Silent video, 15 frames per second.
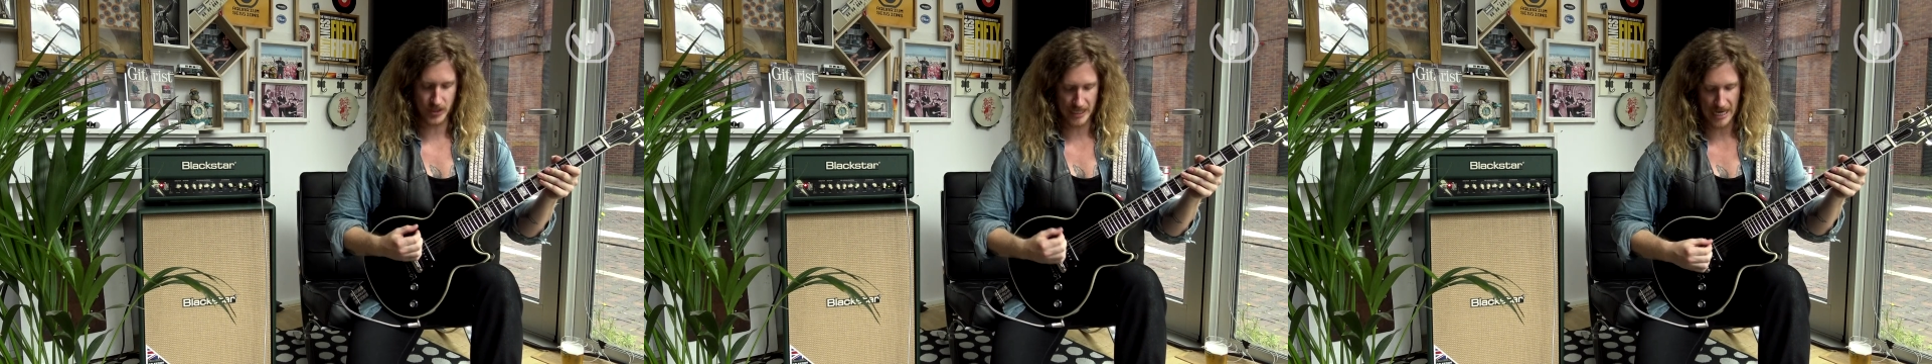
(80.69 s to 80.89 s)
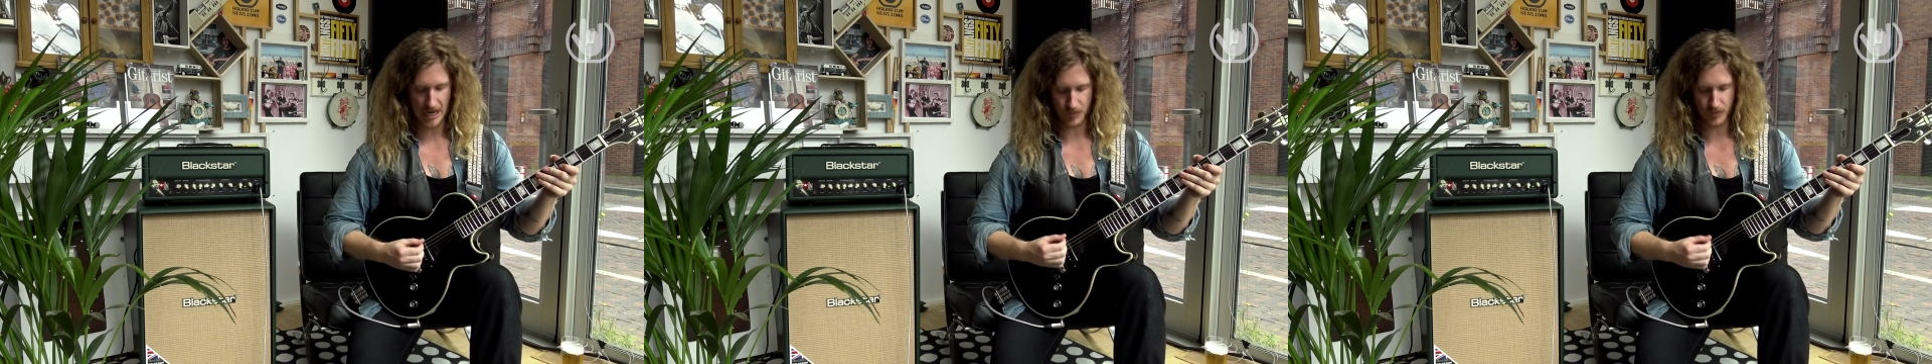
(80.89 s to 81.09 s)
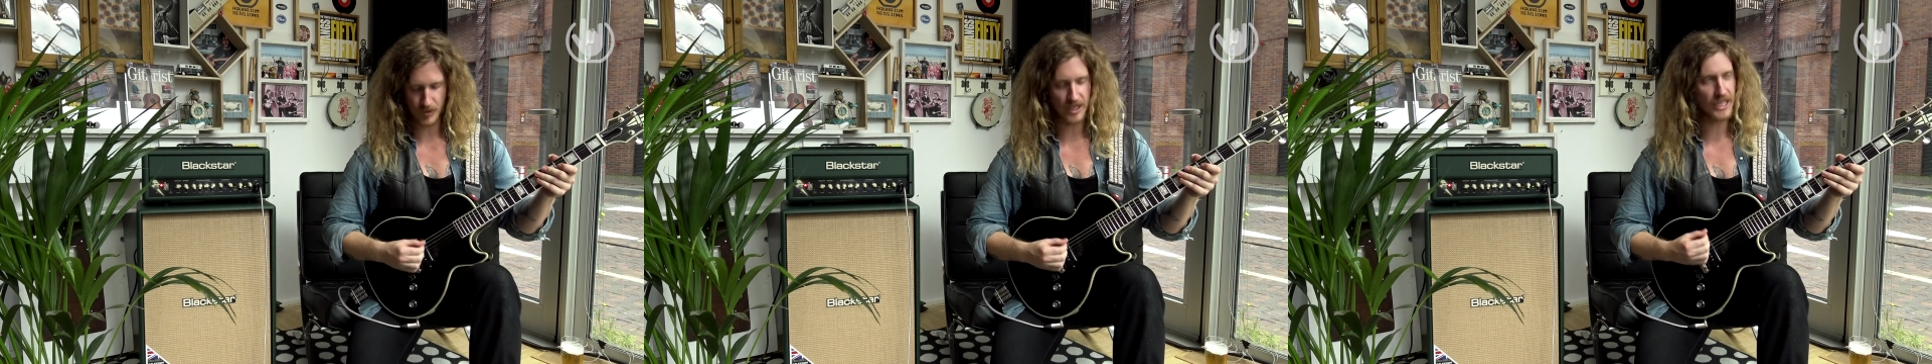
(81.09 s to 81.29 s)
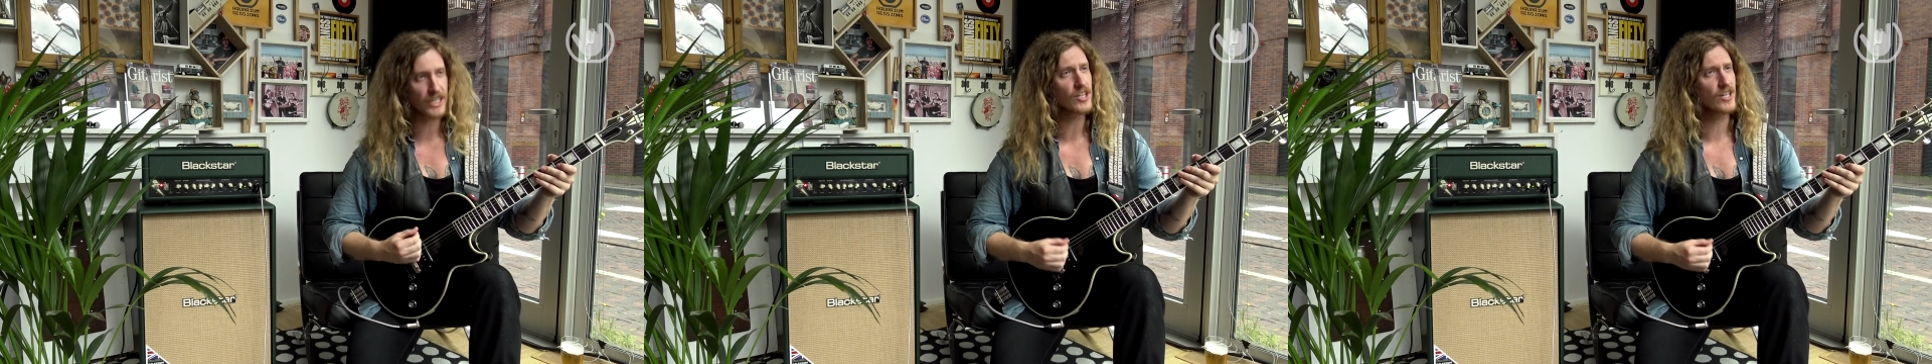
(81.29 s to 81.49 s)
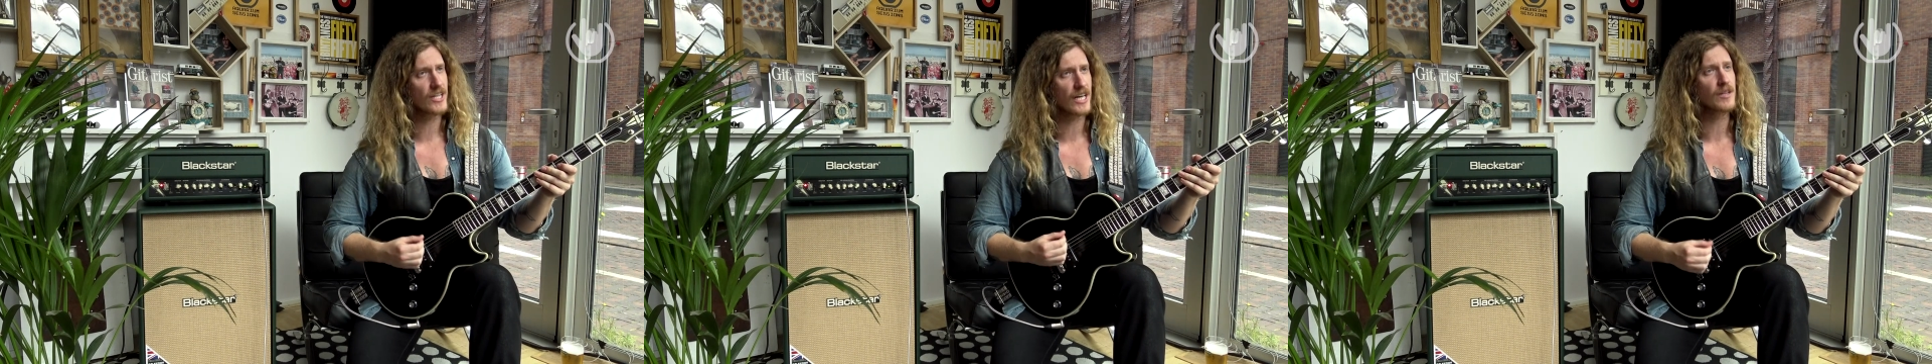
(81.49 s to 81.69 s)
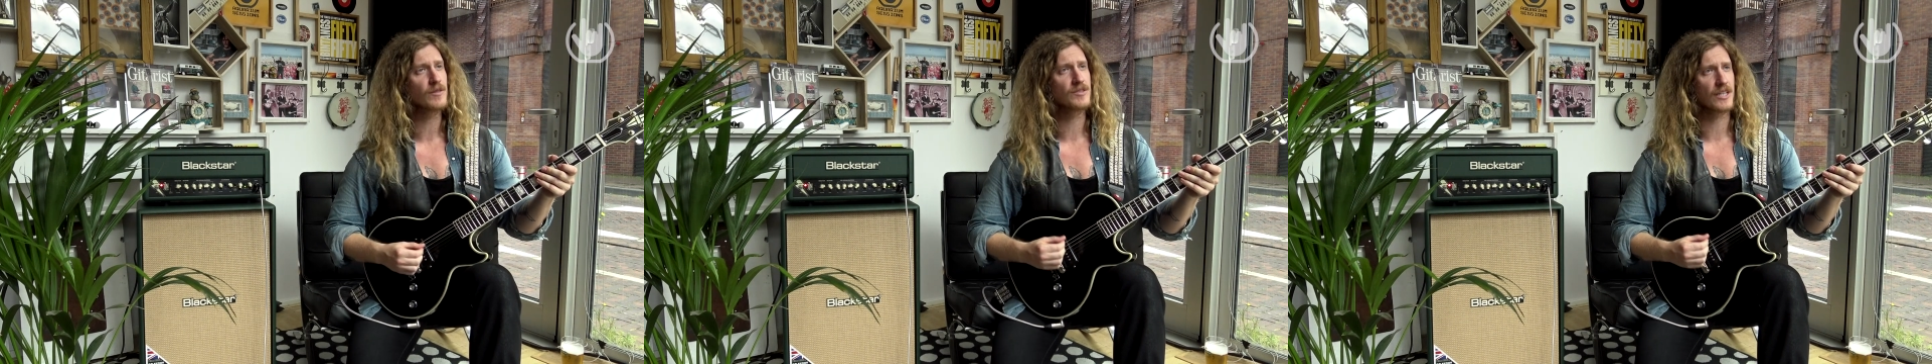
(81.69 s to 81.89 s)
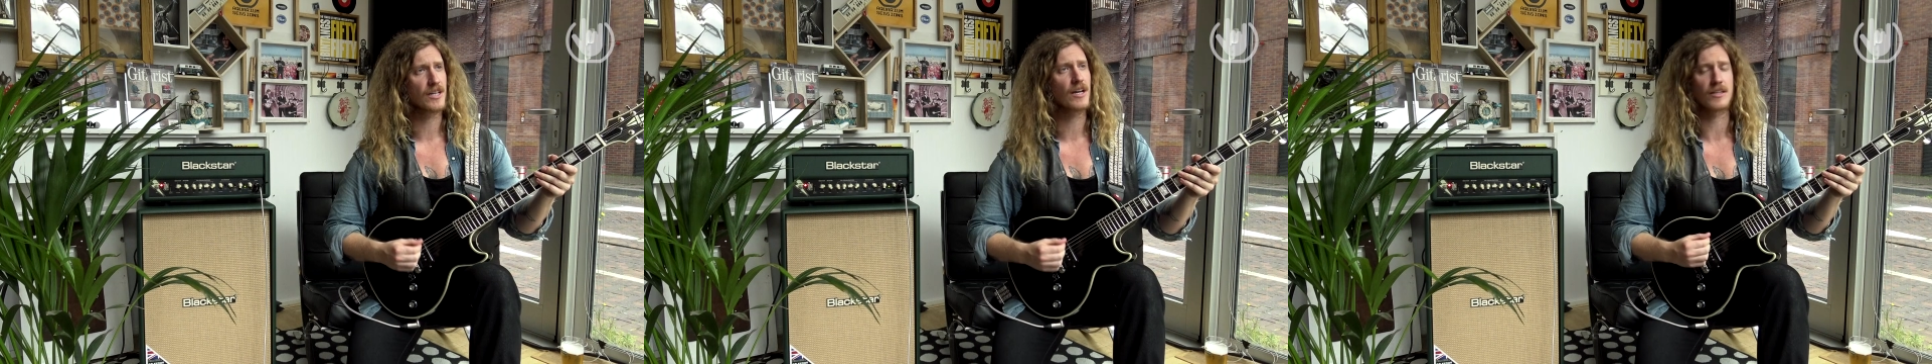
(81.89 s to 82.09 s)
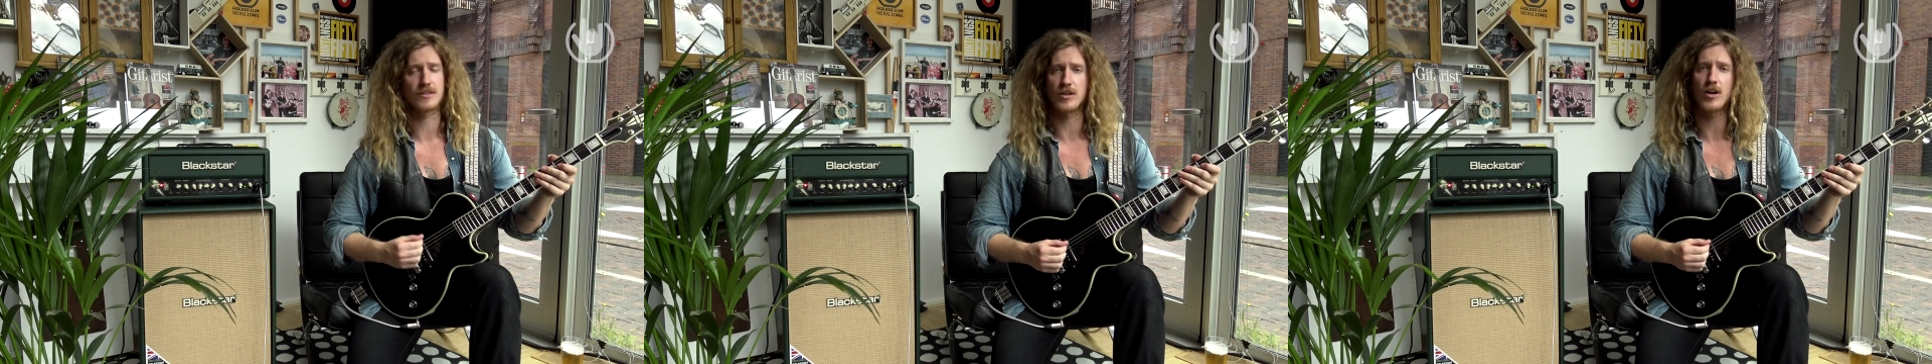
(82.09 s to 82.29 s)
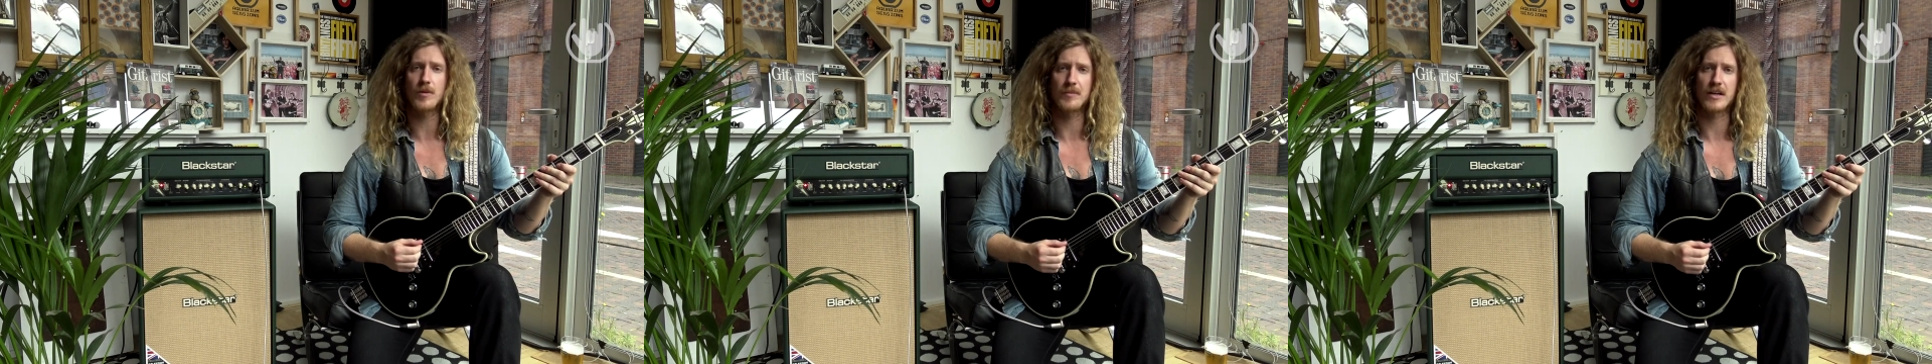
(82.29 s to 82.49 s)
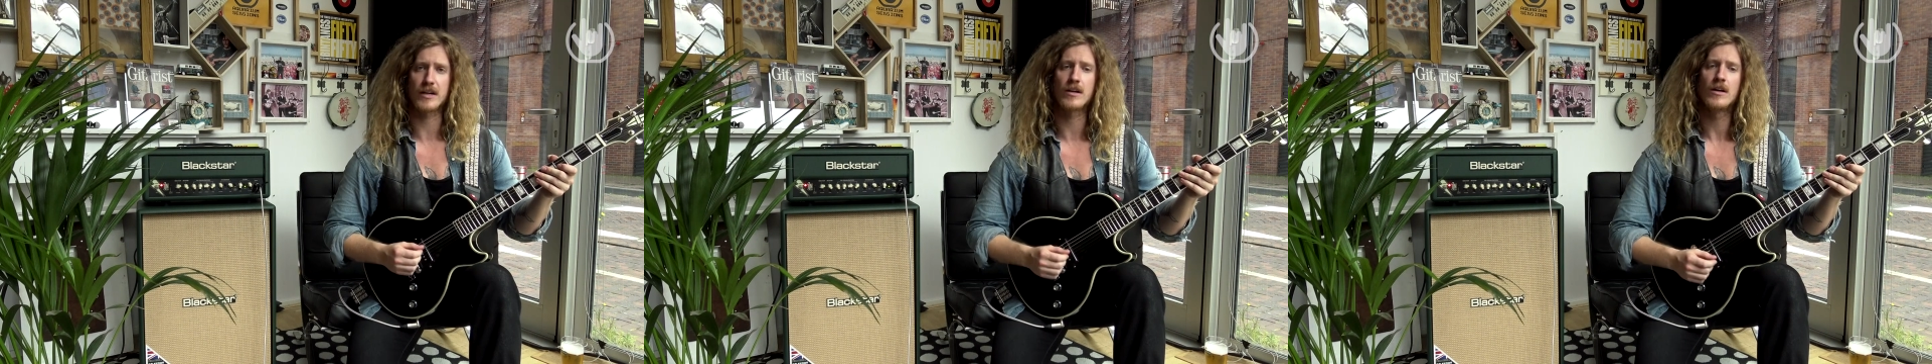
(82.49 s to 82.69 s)
I got really good at using a guitar
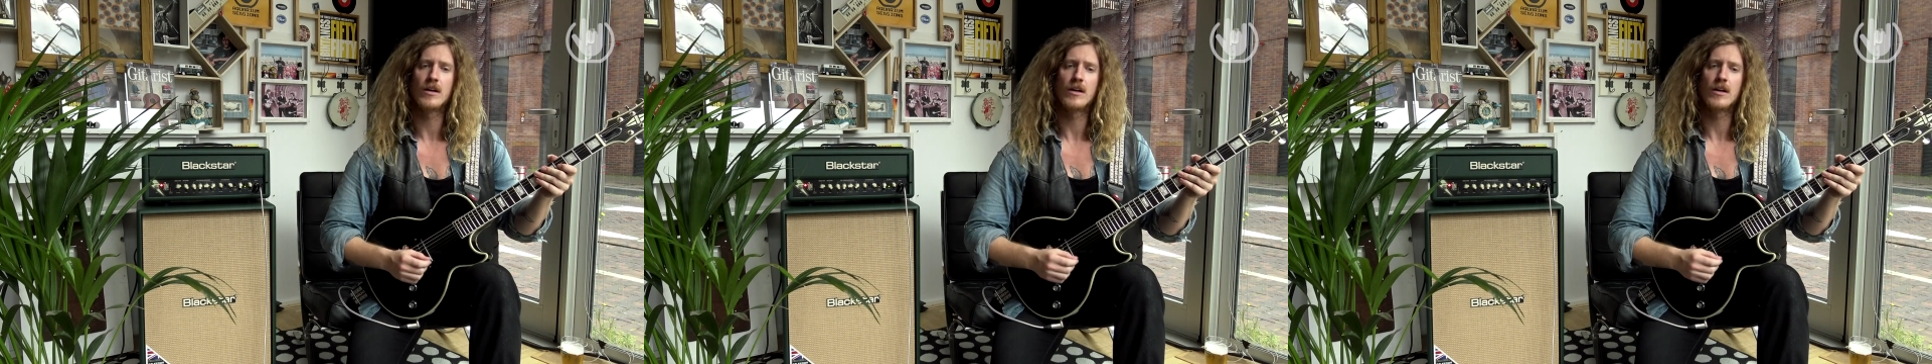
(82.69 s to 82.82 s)
pick,